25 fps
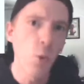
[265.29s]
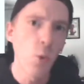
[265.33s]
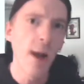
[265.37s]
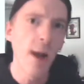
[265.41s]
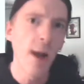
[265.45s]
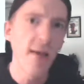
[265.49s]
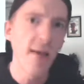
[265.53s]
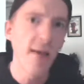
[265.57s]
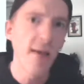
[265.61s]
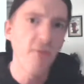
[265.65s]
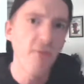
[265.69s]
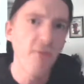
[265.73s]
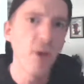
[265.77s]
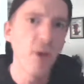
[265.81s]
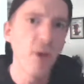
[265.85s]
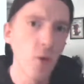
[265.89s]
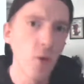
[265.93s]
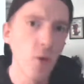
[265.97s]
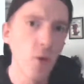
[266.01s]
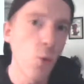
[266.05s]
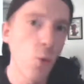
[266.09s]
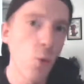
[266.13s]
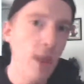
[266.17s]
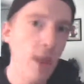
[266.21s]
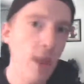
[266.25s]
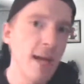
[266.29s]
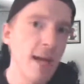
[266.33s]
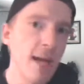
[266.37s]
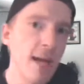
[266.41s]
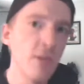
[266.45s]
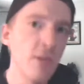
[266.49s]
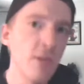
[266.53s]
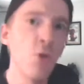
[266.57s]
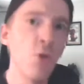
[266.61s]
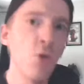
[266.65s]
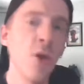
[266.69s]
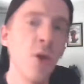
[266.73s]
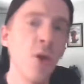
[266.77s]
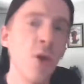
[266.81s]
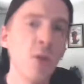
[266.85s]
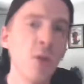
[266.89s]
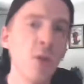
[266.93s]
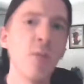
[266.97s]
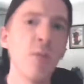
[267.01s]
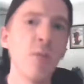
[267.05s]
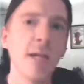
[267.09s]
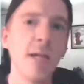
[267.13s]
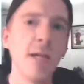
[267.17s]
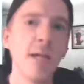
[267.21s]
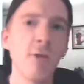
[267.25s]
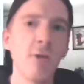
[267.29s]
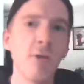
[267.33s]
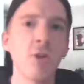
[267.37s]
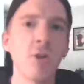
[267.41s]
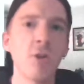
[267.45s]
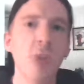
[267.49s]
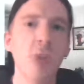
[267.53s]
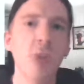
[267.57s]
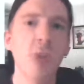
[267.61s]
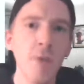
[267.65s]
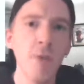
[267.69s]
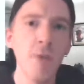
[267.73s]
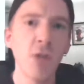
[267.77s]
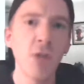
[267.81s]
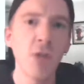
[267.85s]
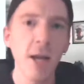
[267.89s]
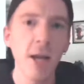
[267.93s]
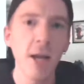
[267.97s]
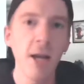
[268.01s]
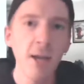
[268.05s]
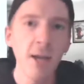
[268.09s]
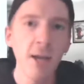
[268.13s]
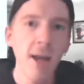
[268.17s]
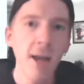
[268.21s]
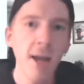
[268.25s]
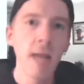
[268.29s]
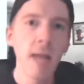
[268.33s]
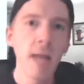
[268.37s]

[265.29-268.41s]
to why I feel the way I do on this particular subject.